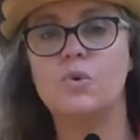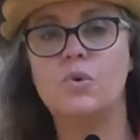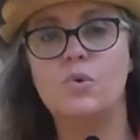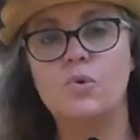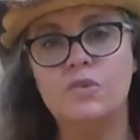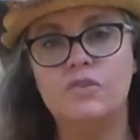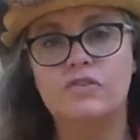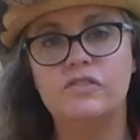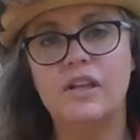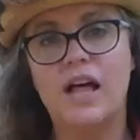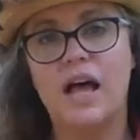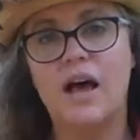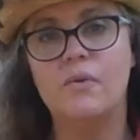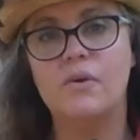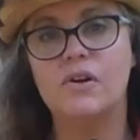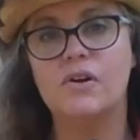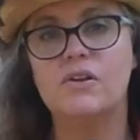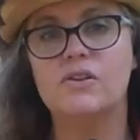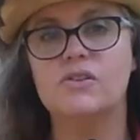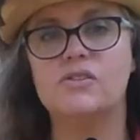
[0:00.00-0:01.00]

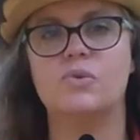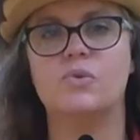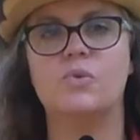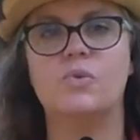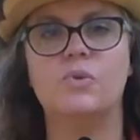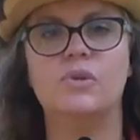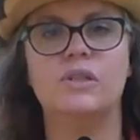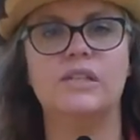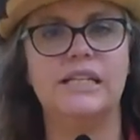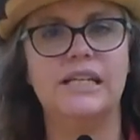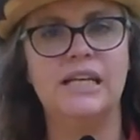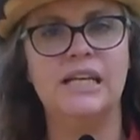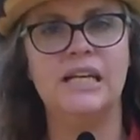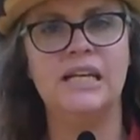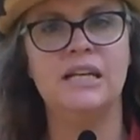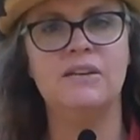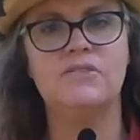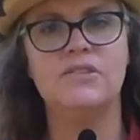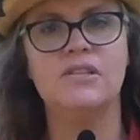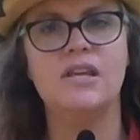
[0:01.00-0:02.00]
cool
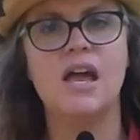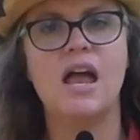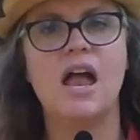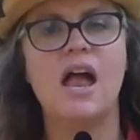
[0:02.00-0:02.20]
leaves.